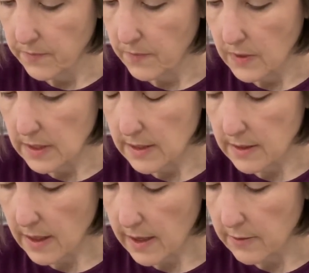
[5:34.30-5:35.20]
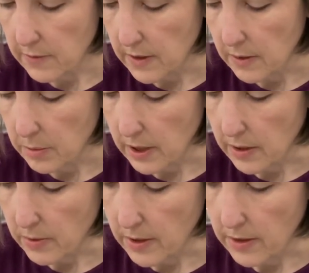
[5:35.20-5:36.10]
This is kind of fun to play
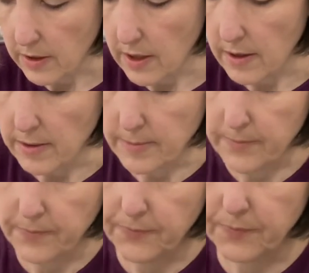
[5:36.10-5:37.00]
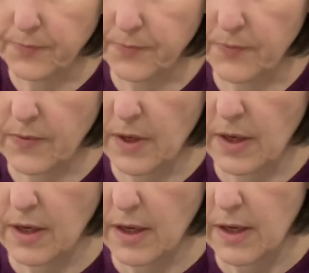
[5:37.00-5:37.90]
with.
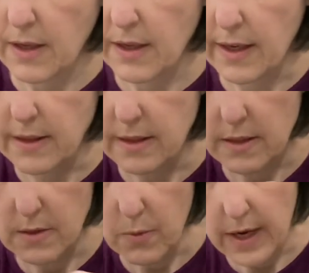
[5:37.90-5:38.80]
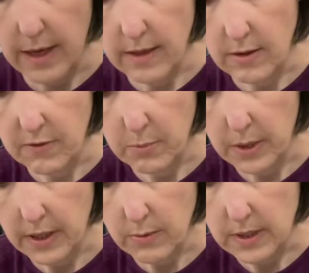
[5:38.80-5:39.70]
And this is why I love playing with